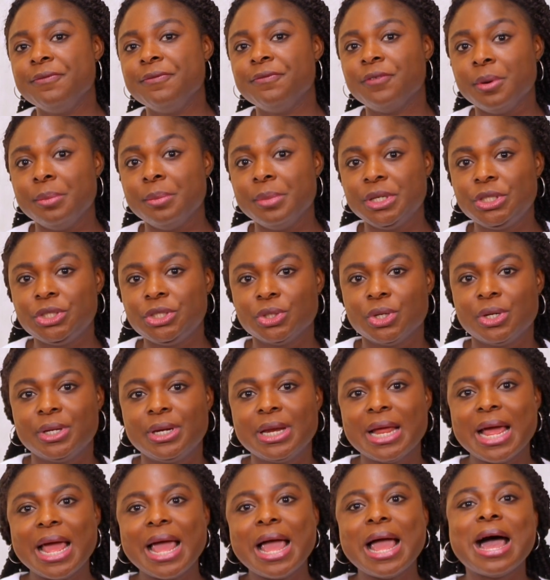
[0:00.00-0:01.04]

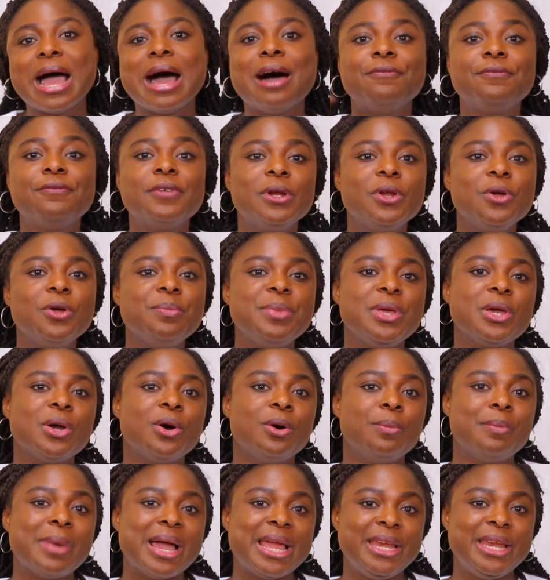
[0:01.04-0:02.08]
information, and follow me
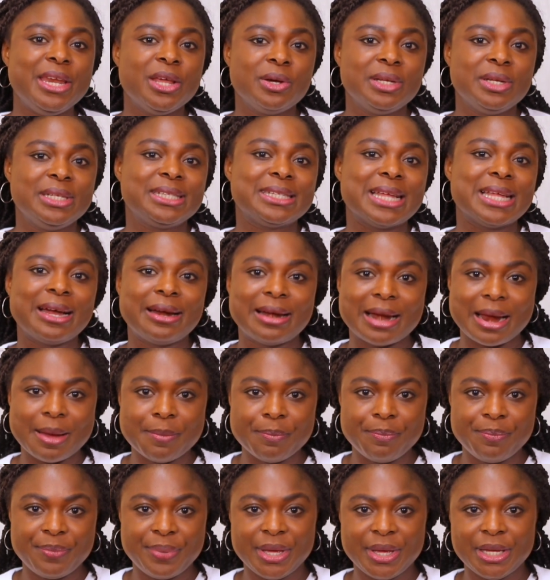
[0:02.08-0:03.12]
on my new
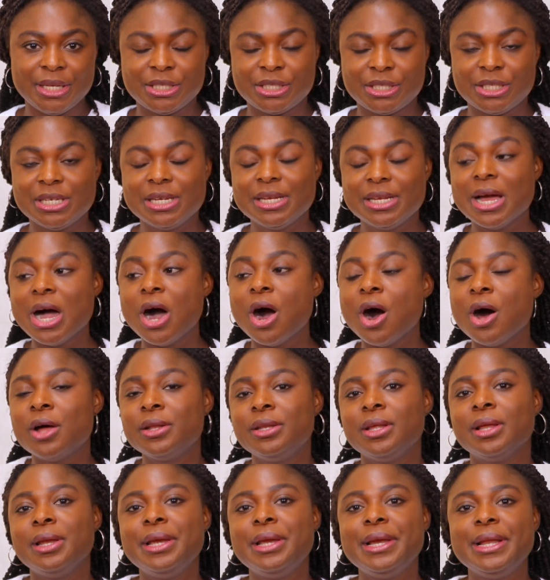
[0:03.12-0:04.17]
Instagram page.
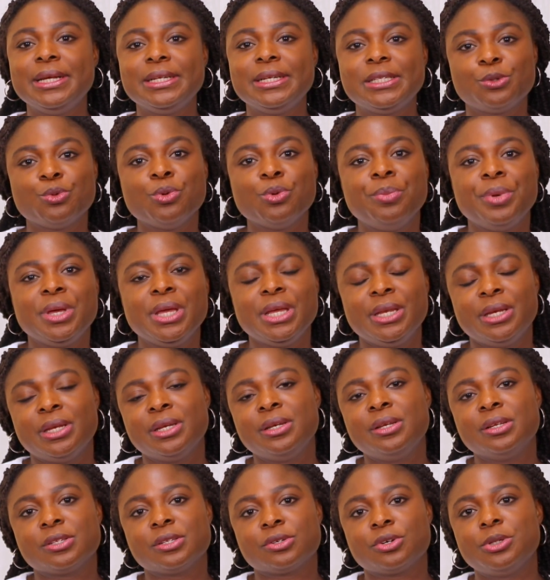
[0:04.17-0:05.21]
All the links will be in
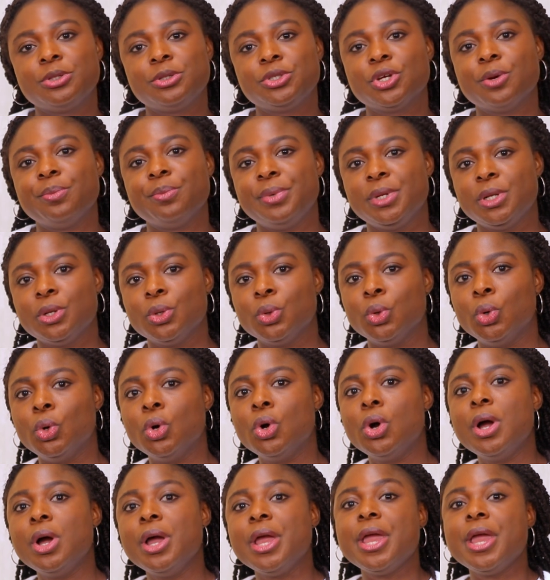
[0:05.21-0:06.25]
the description below.
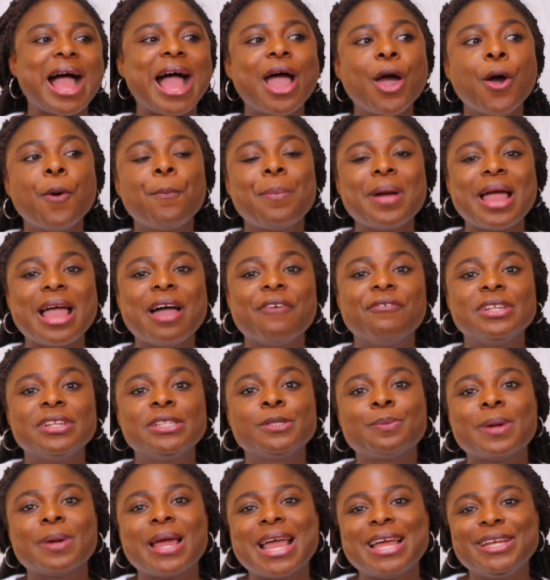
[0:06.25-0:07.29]
I hope I have
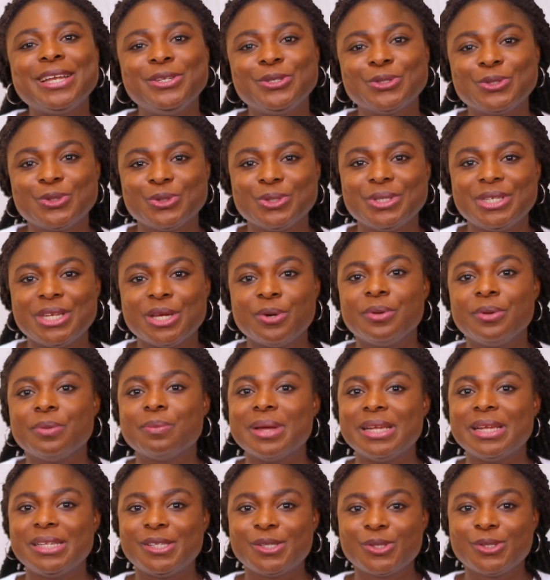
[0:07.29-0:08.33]
inspired you today
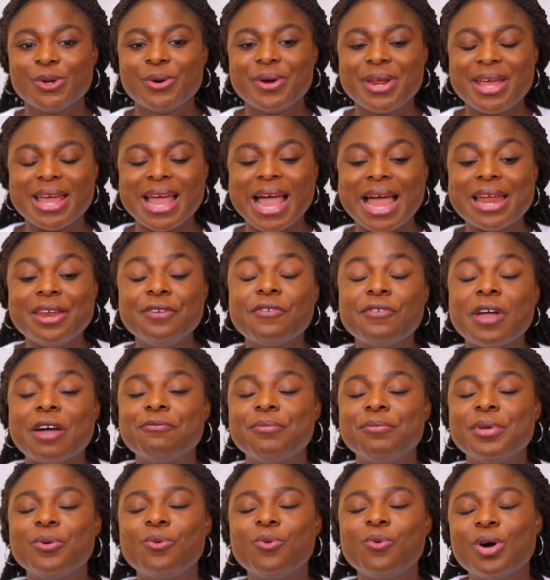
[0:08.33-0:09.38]
with my story, and if you
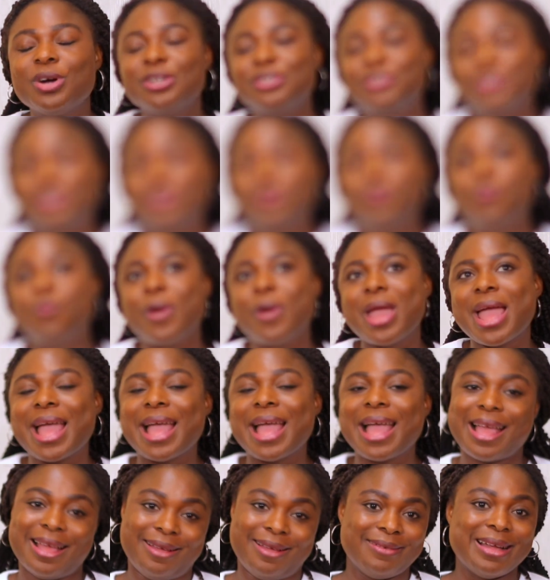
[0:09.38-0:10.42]
have been wondering
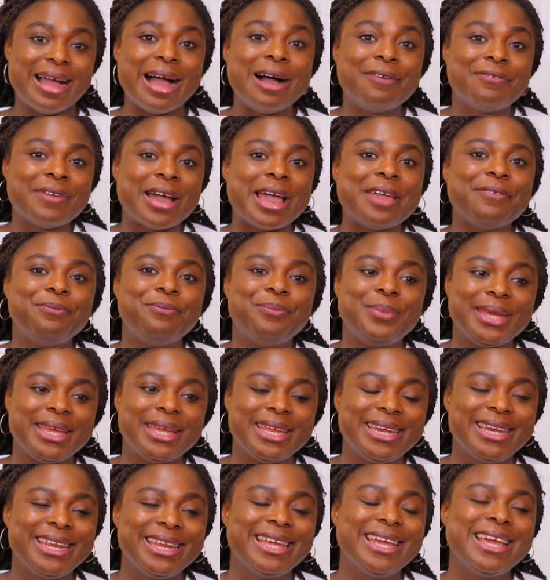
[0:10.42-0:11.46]
where have I
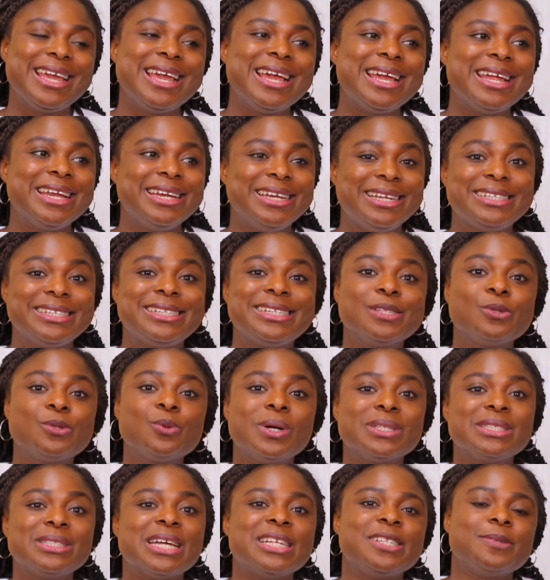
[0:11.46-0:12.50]
been, this is
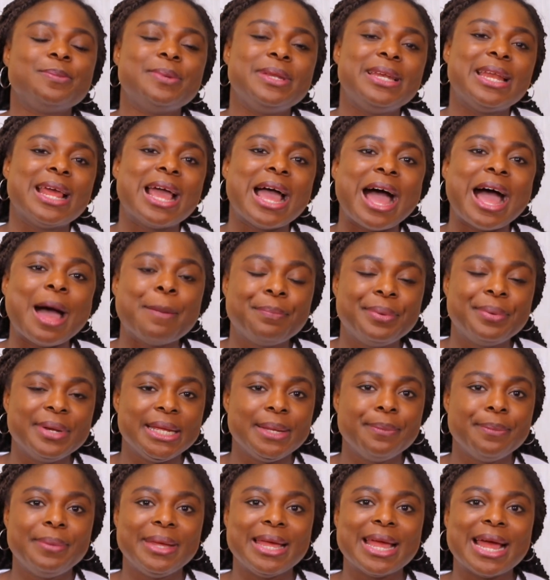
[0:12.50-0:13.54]
what has been
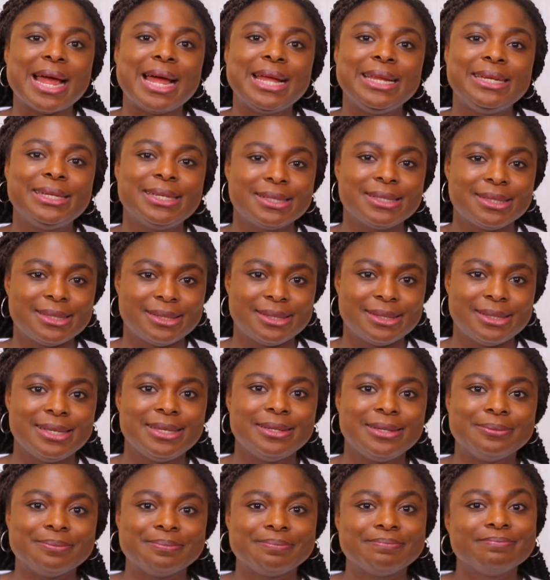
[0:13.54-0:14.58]
happening behind the
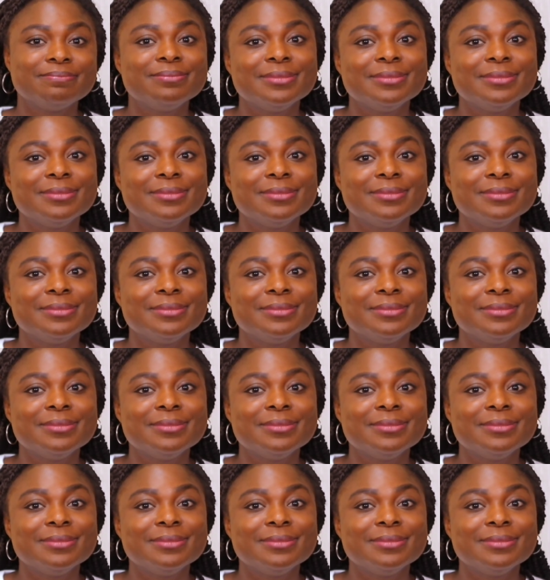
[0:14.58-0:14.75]
scene.